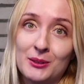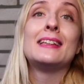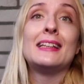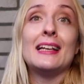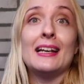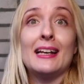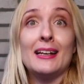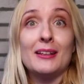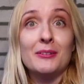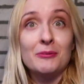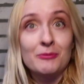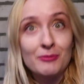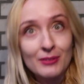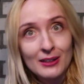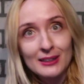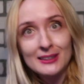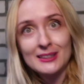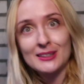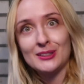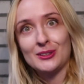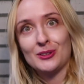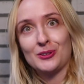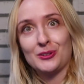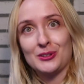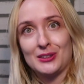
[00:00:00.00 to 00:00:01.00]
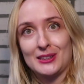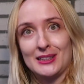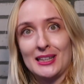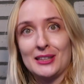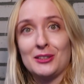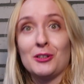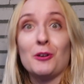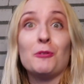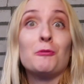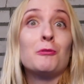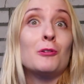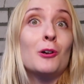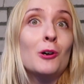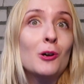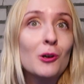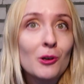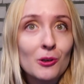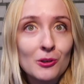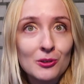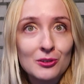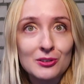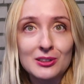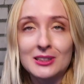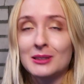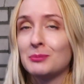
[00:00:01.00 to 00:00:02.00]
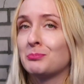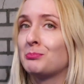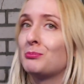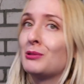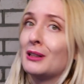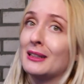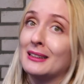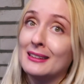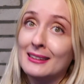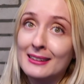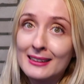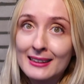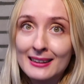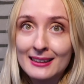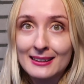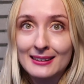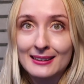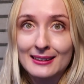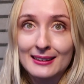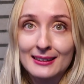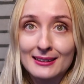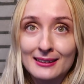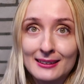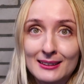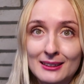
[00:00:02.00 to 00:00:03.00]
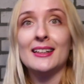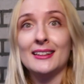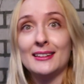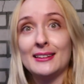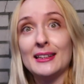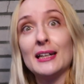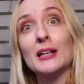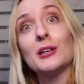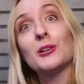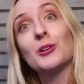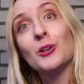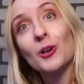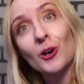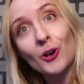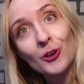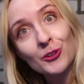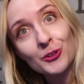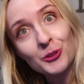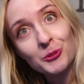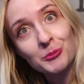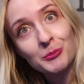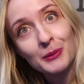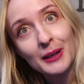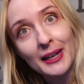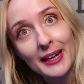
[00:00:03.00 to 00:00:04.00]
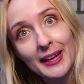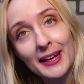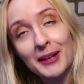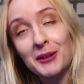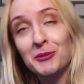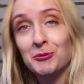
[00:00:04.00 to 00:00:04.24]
The investors that of course predicted that the economy